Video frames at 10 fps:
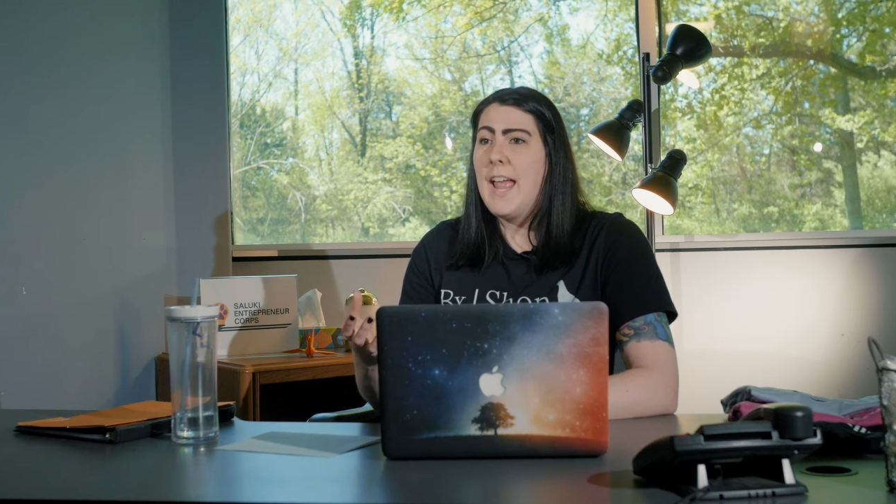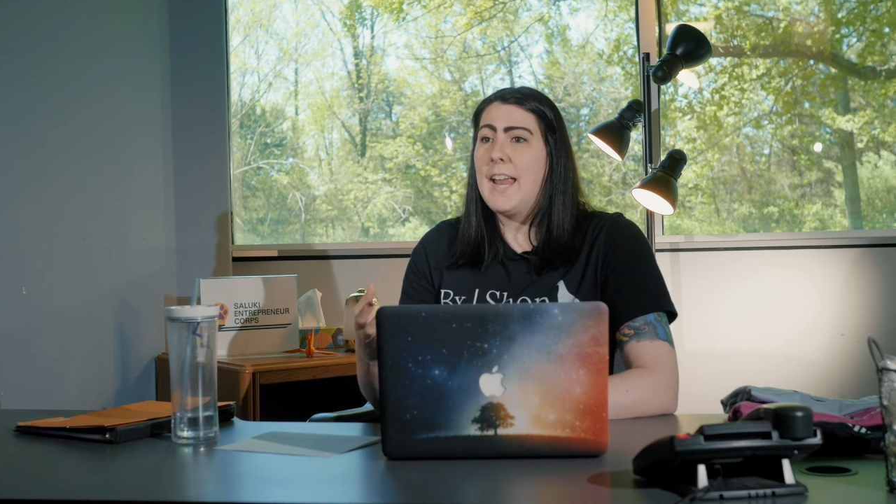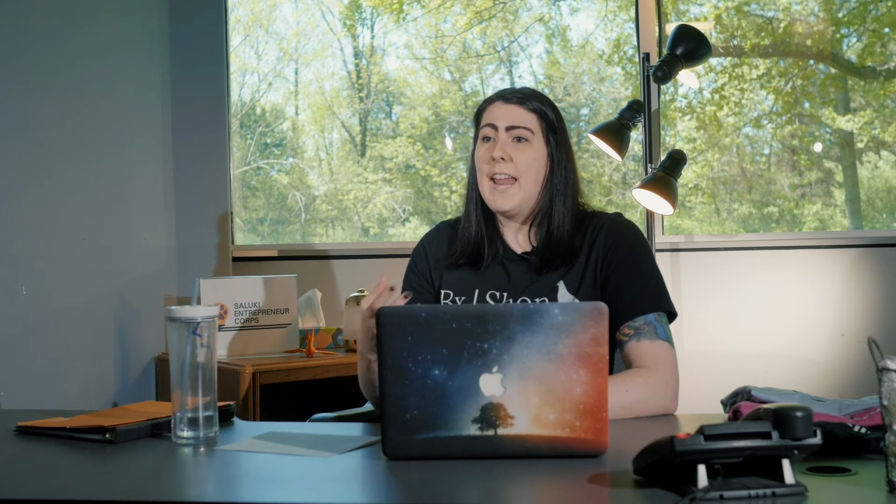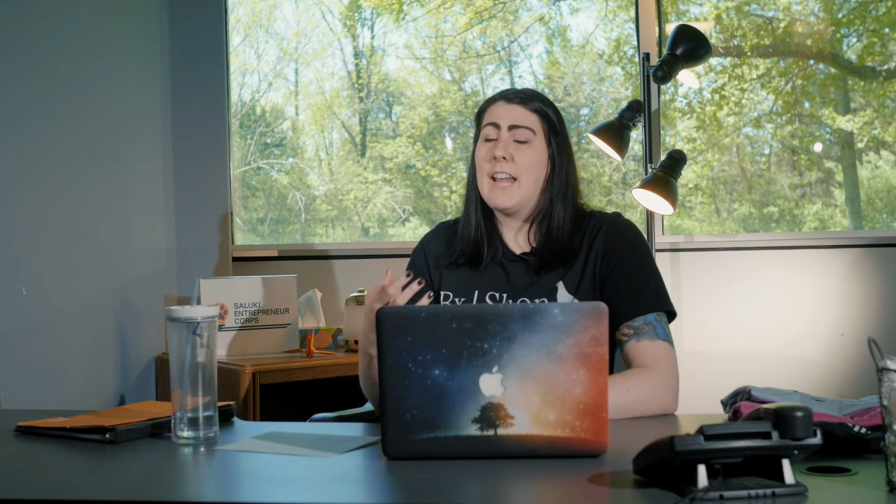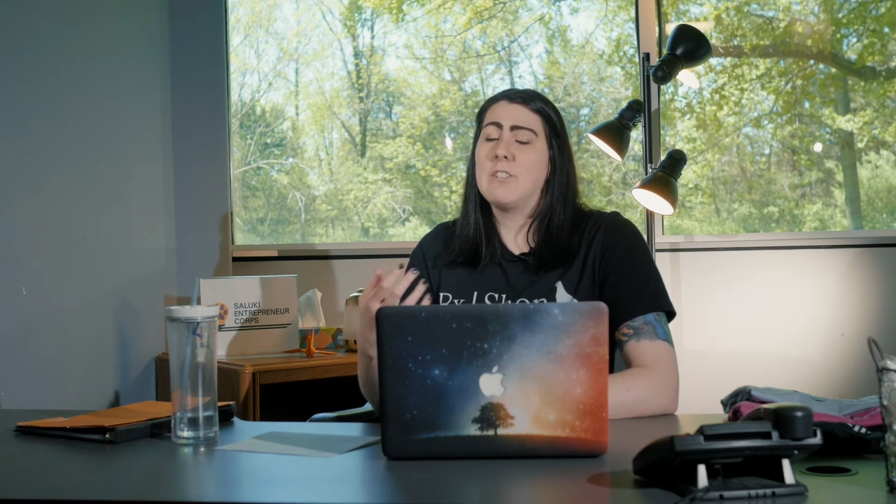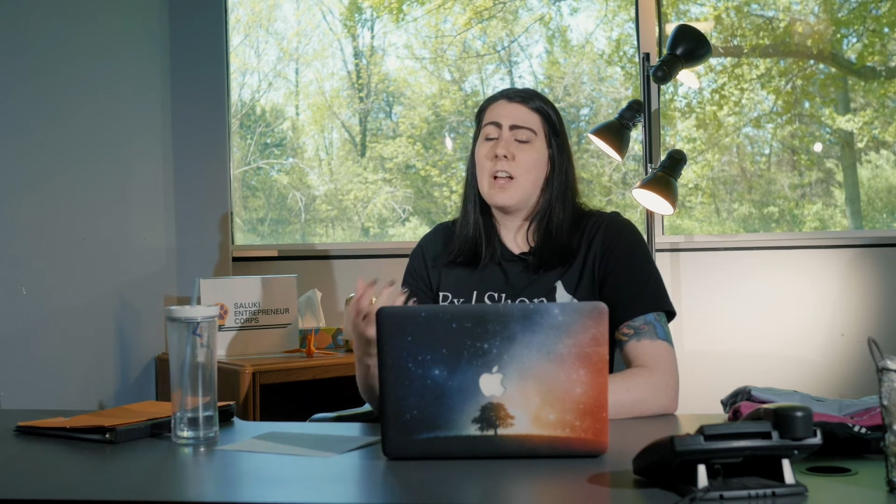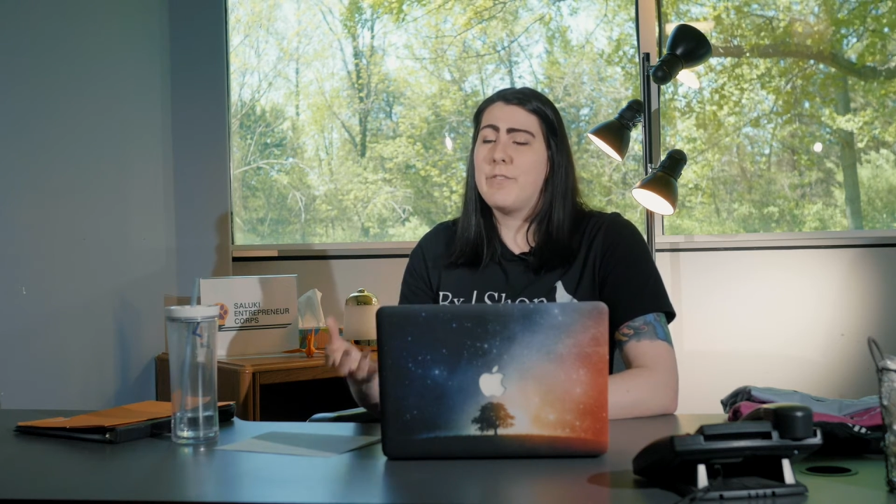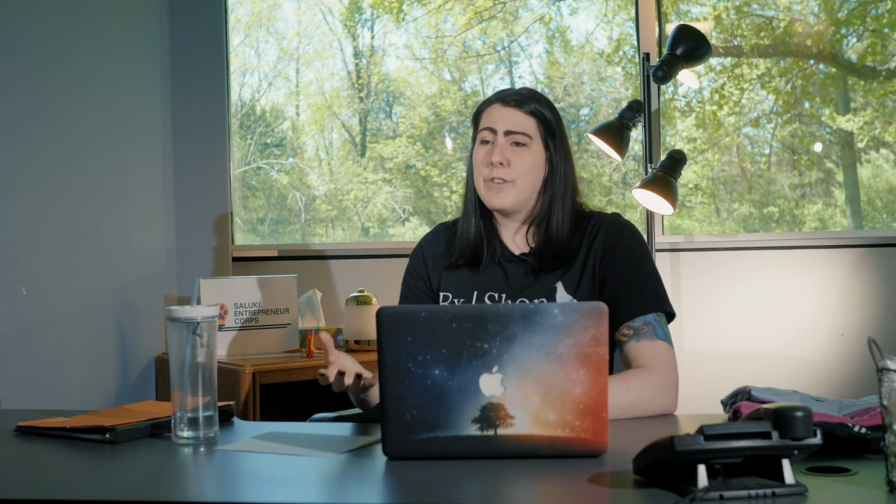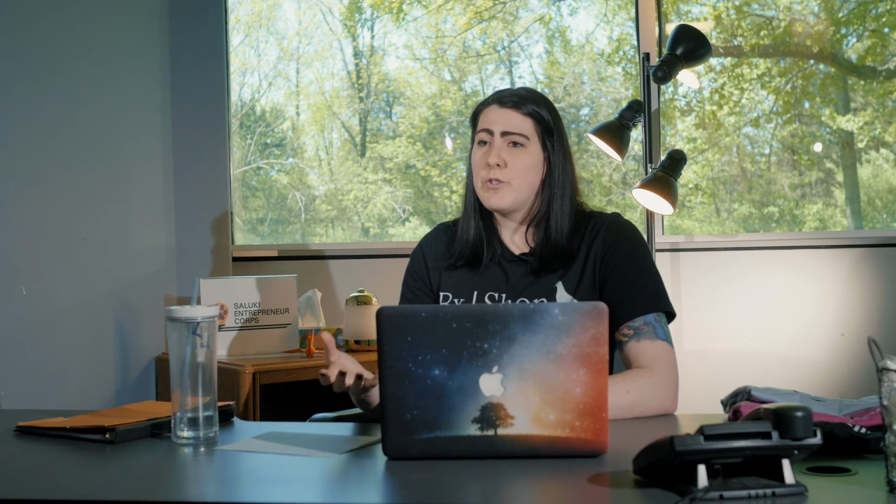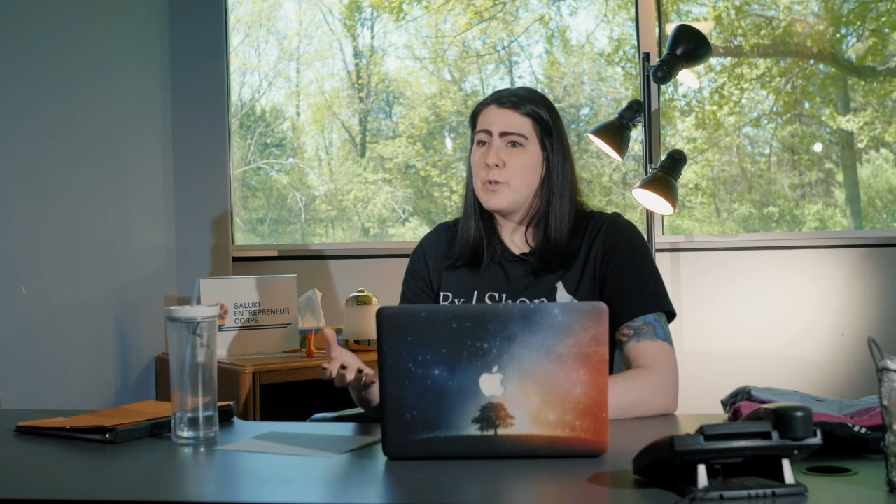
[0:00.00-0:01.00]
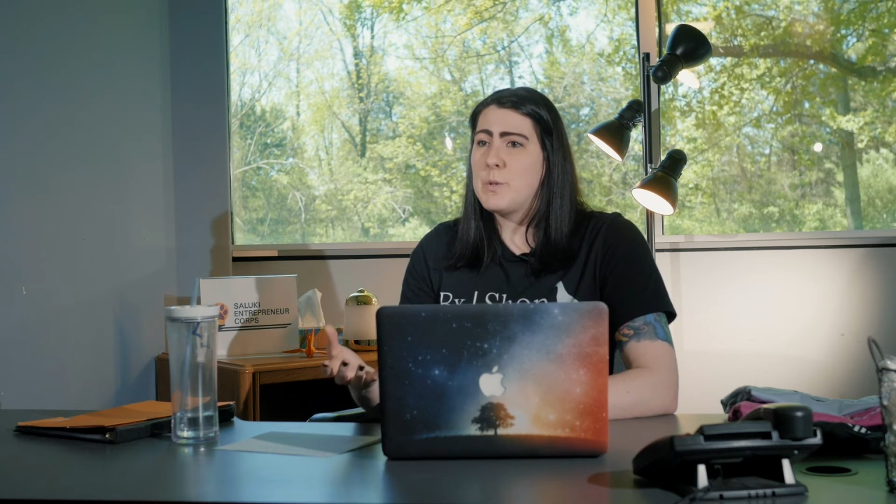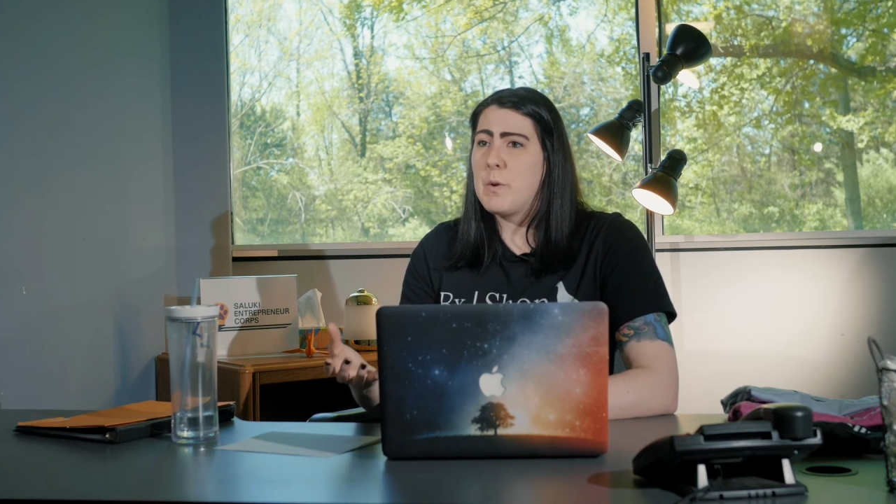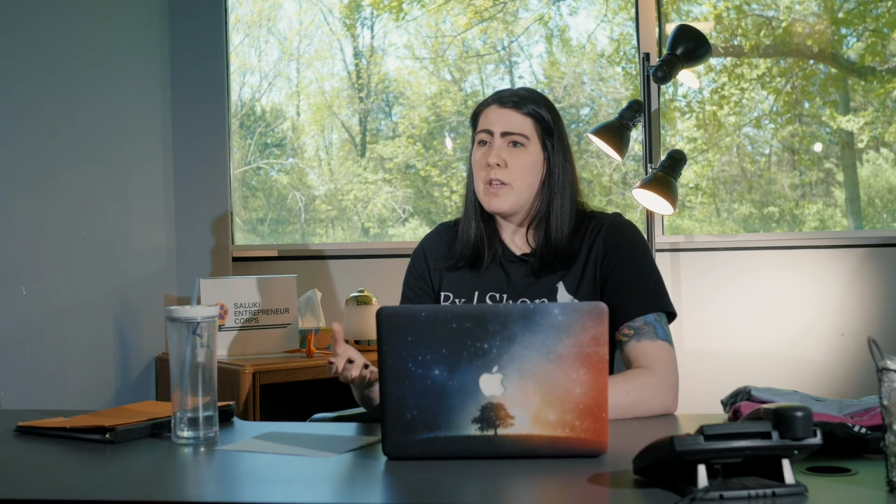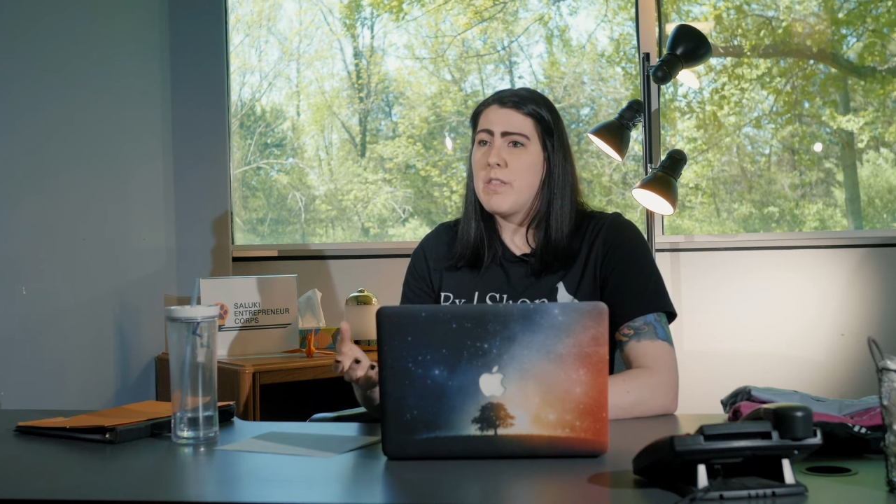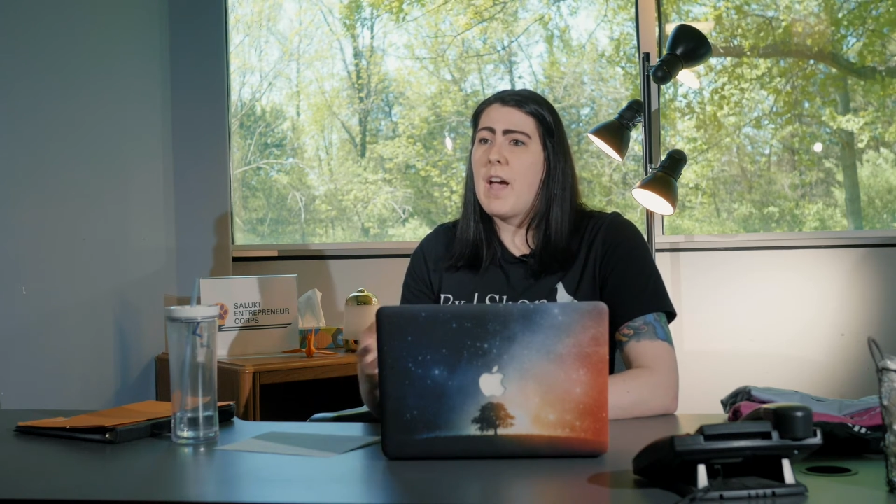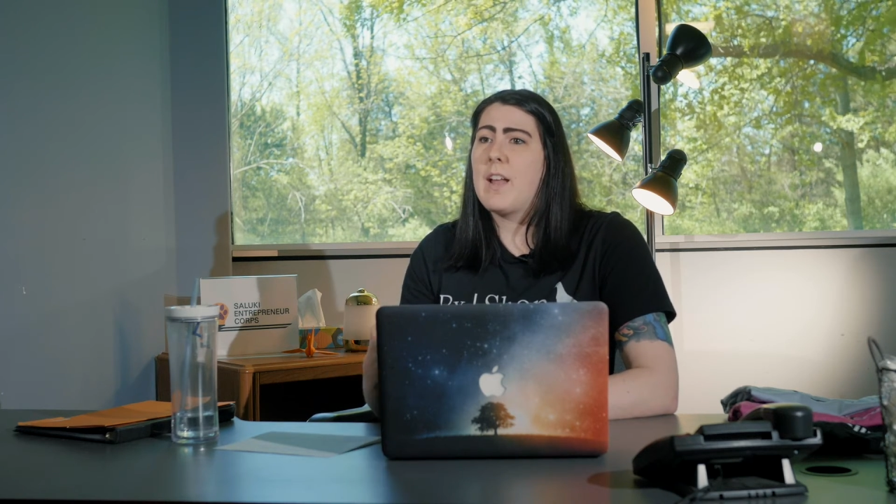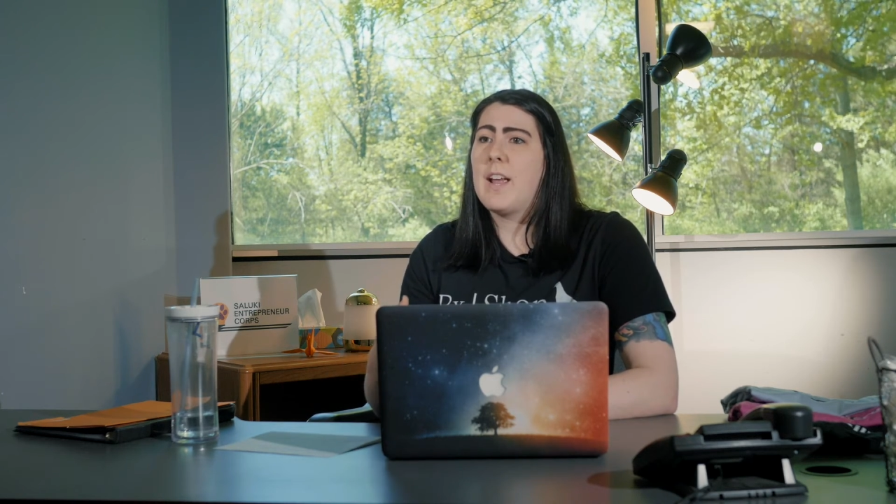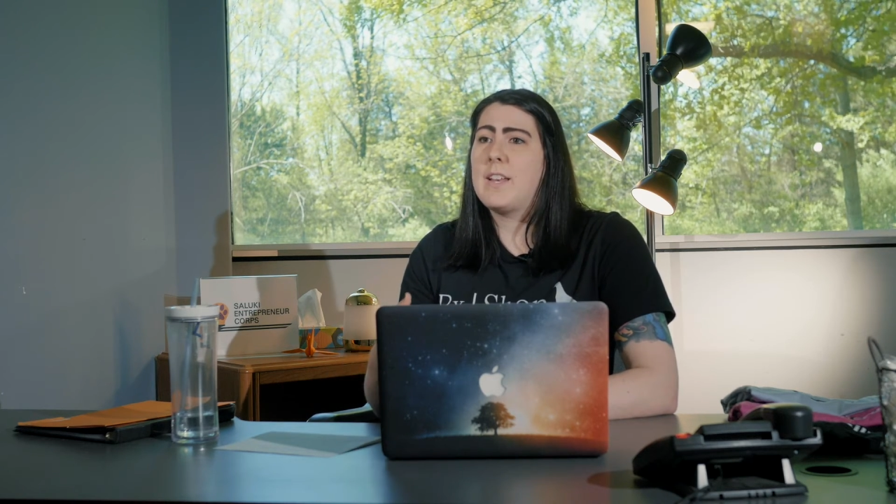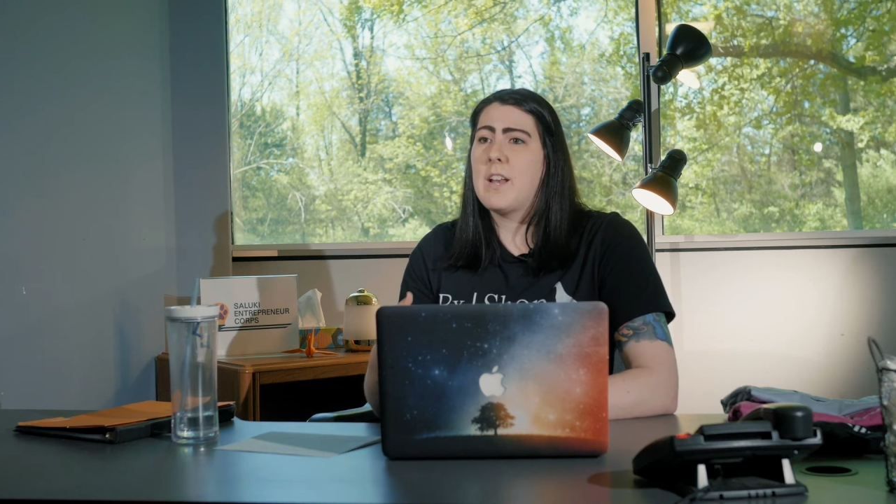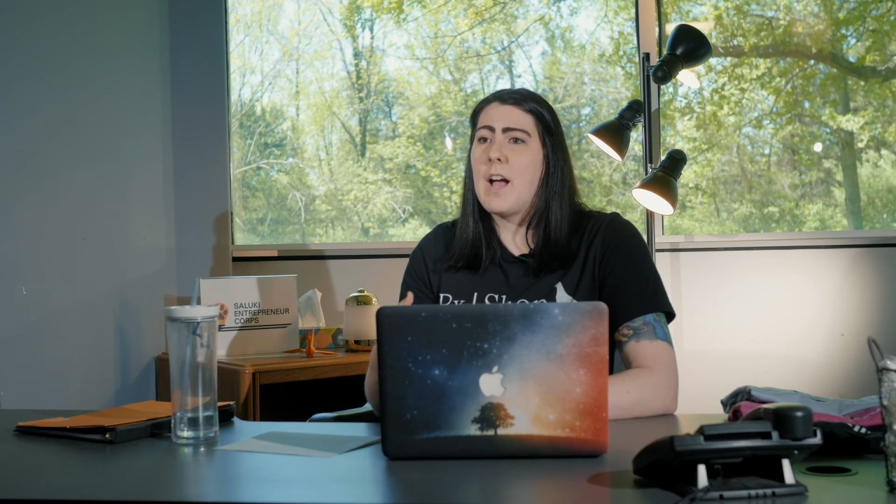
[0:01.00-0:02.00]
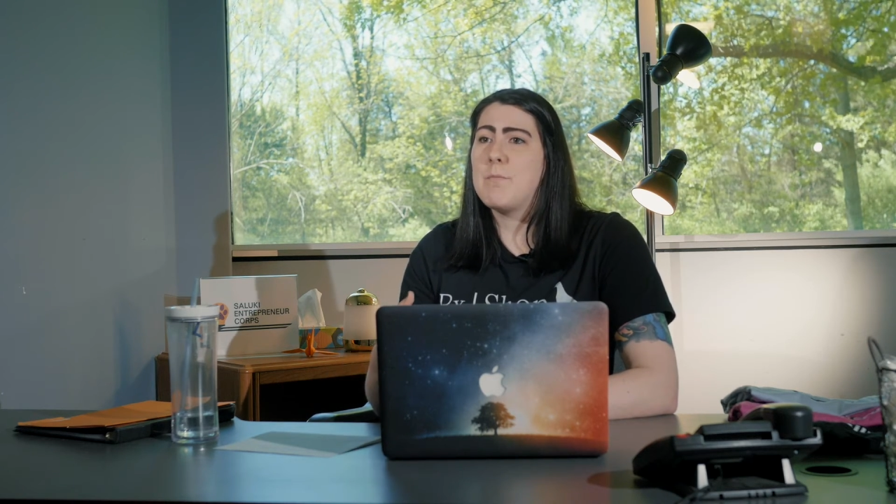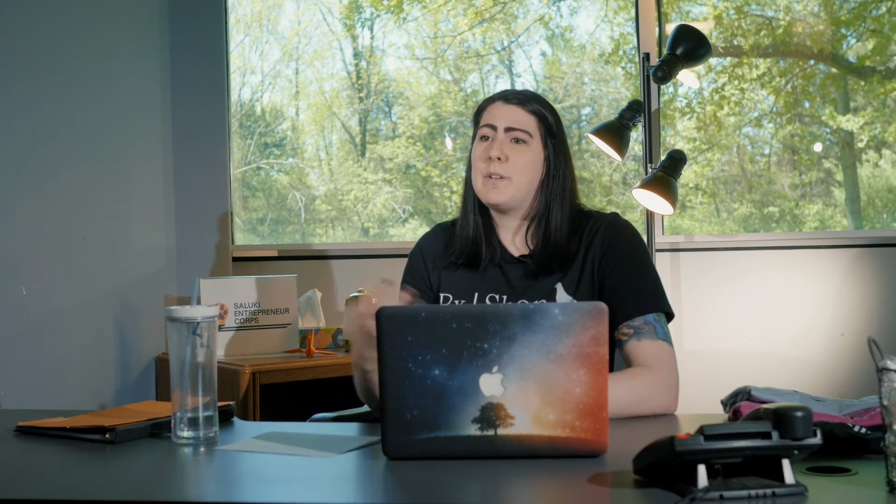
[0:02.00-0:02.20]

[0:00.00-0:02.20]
and had a lot of issues with had I not